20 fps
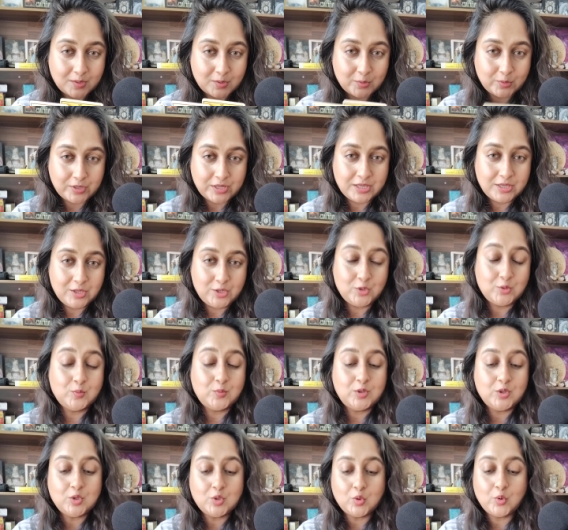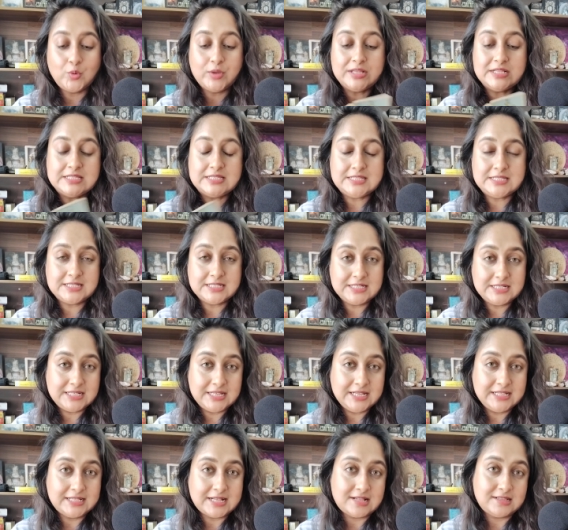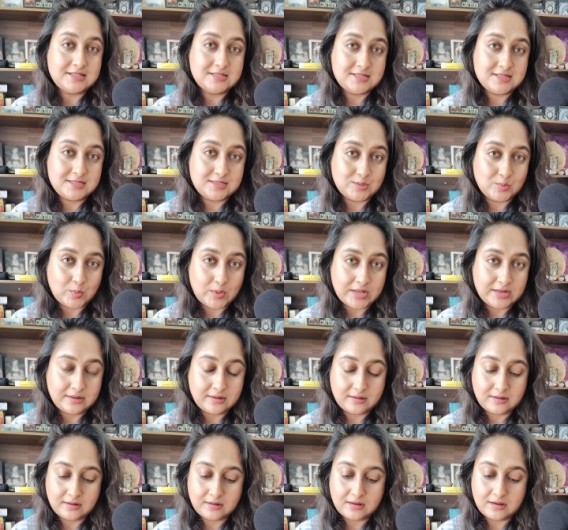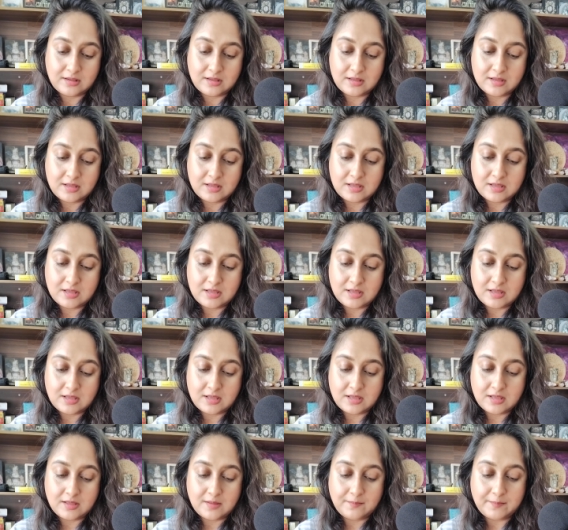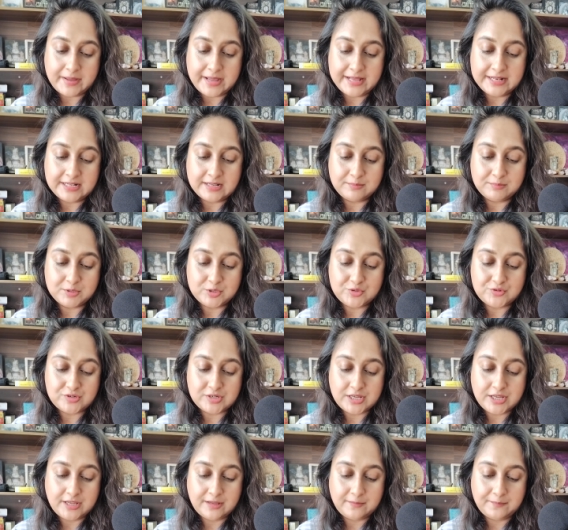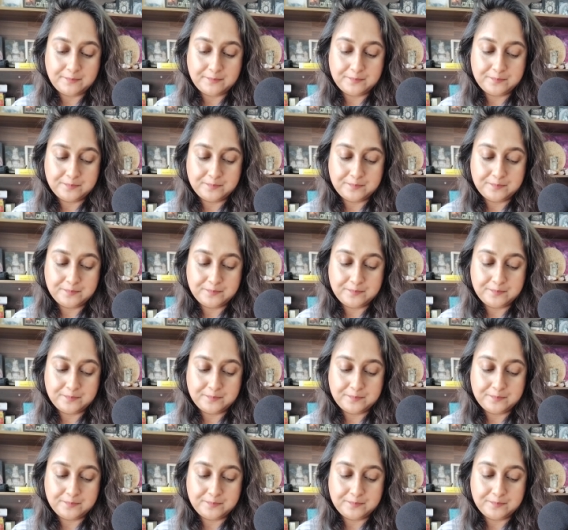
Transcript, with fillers: Okay, you will know instantly that this is the one. Pile number three.